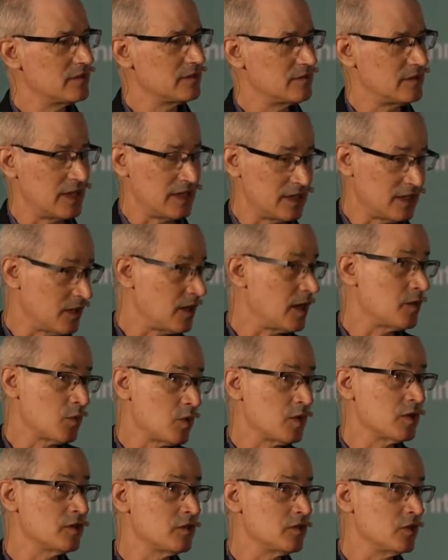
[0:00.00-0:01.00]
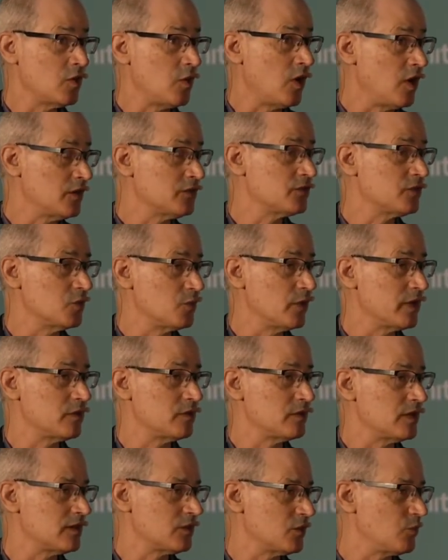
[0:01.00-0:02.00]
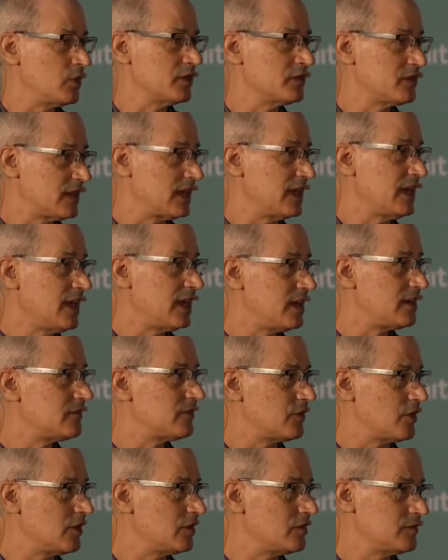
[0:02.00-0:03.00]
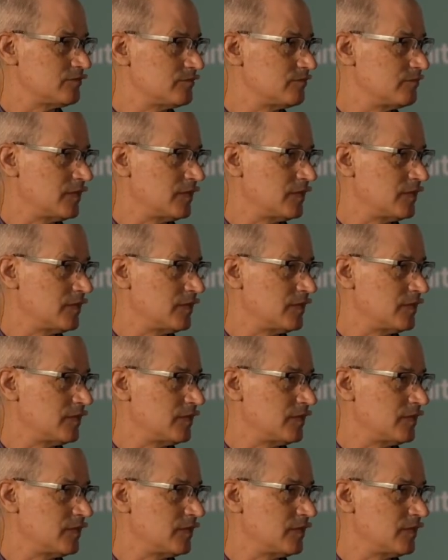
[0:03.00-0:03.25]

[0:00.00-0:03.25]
and I want to know also whether or not the ones that I have are